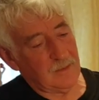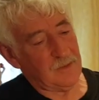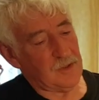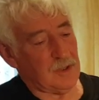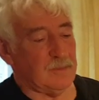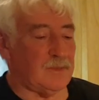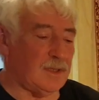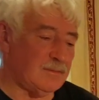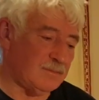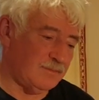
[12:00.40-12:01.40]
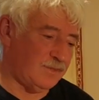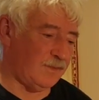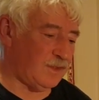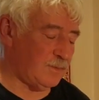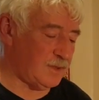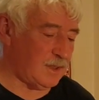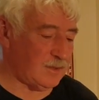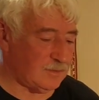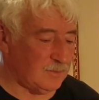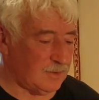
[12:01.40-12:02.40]
for something
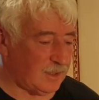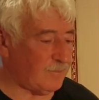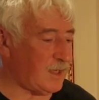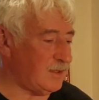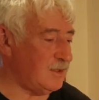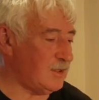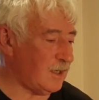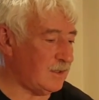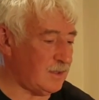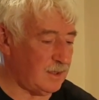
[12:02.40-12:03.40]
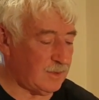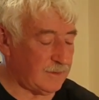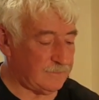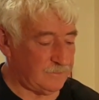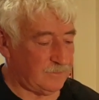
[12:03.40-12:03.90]
50% smaller. That's the challenge, anyway.